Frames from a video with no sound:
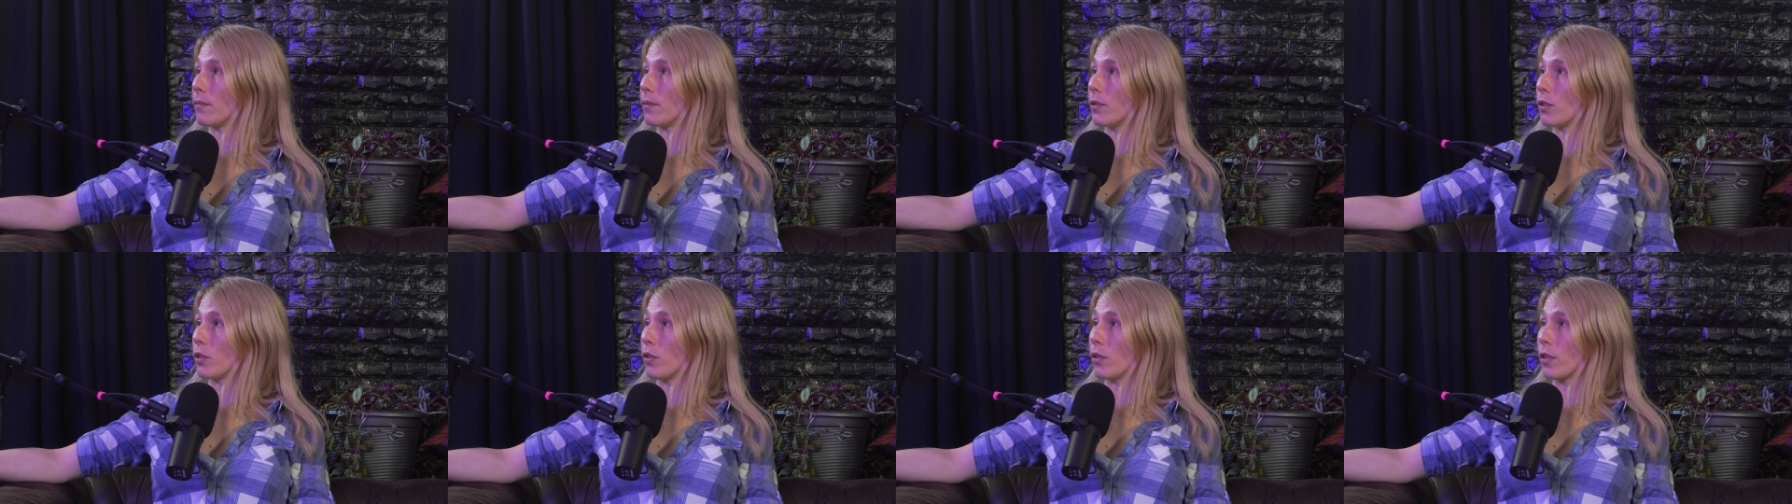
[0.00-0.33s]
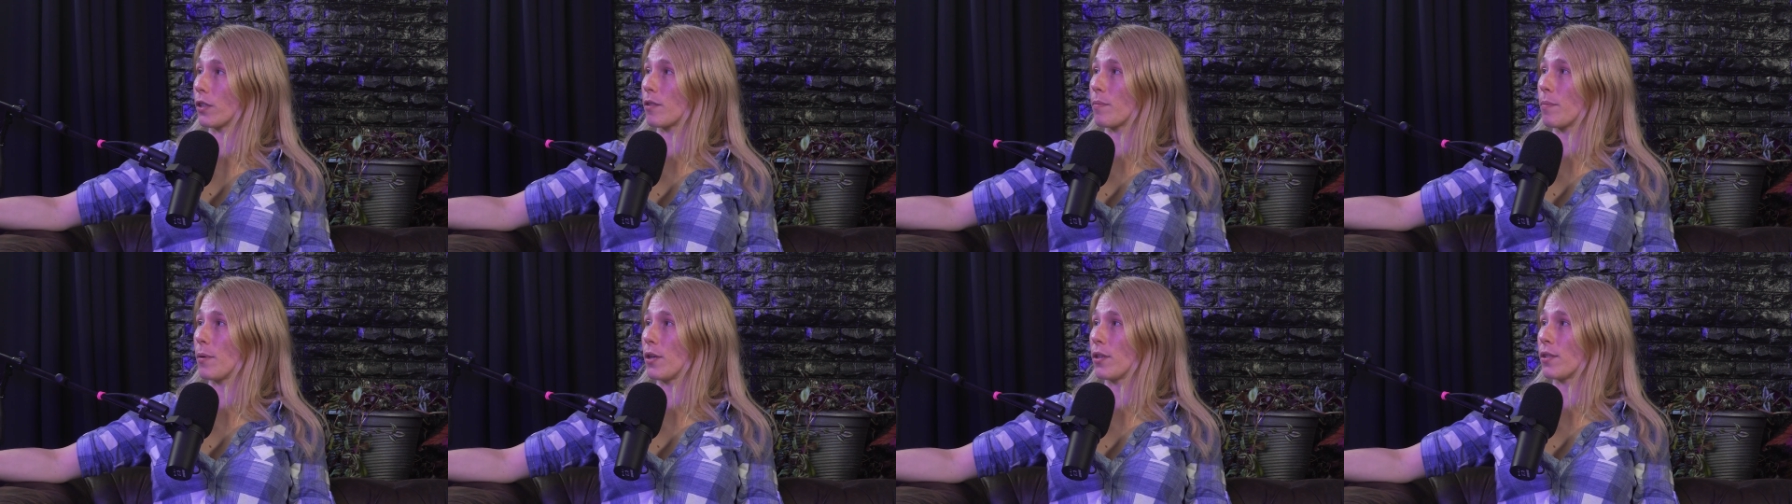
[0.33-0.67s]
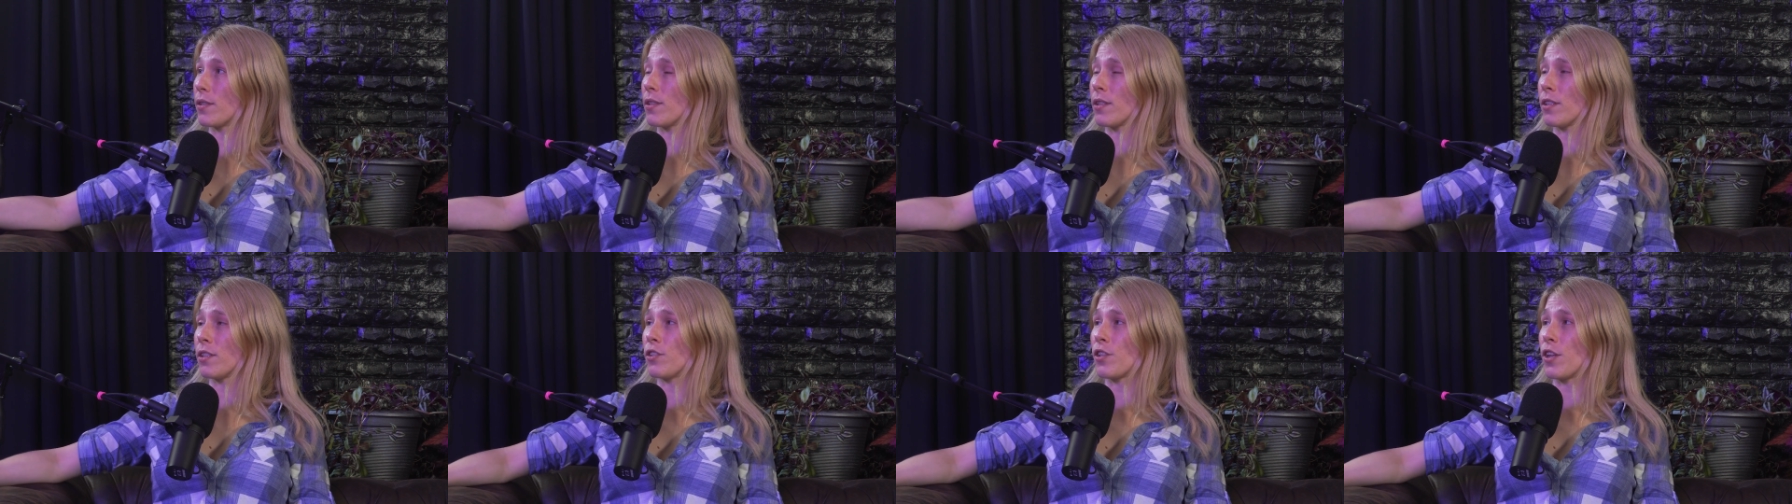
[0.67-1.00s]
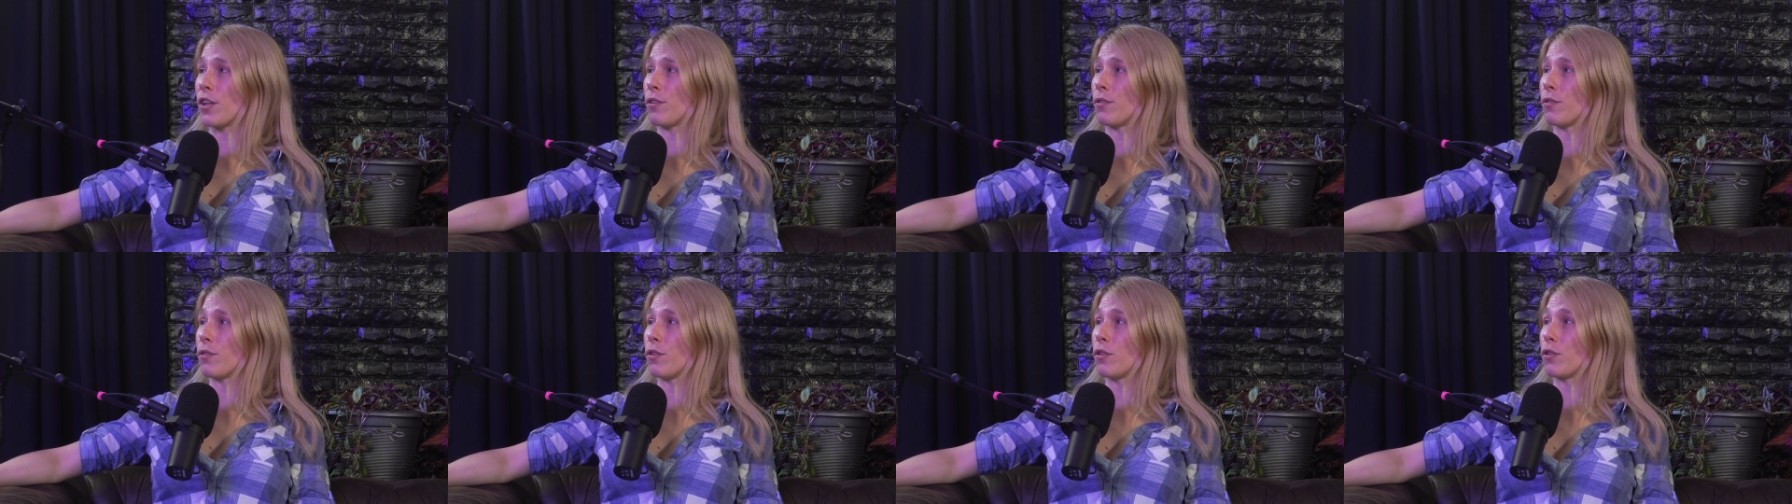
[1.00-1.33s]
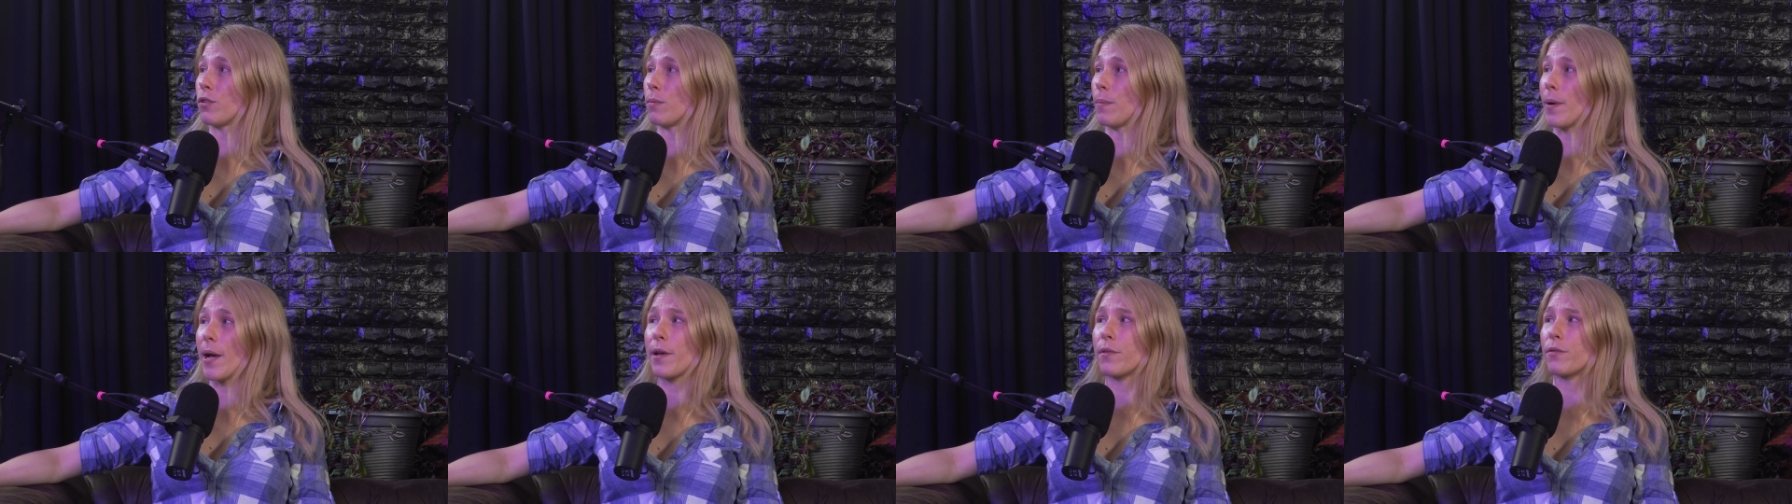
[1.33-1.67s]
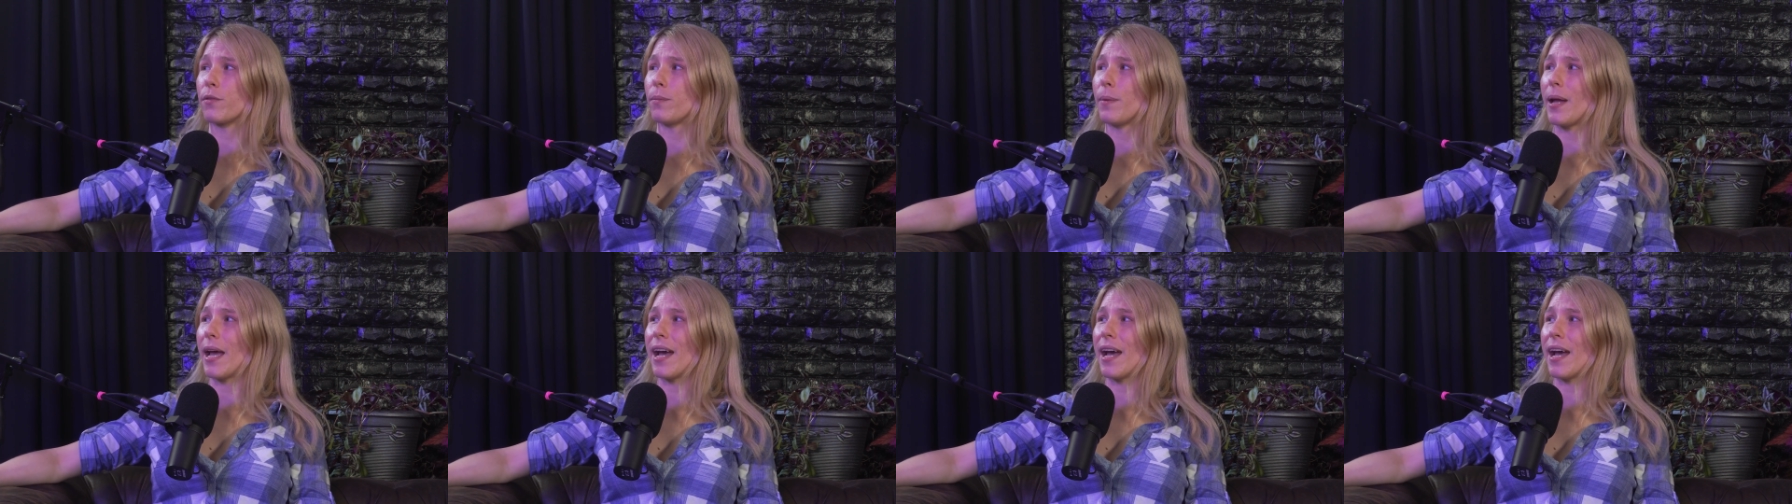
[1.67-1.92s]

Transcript: your experience in a gender neutral bathroom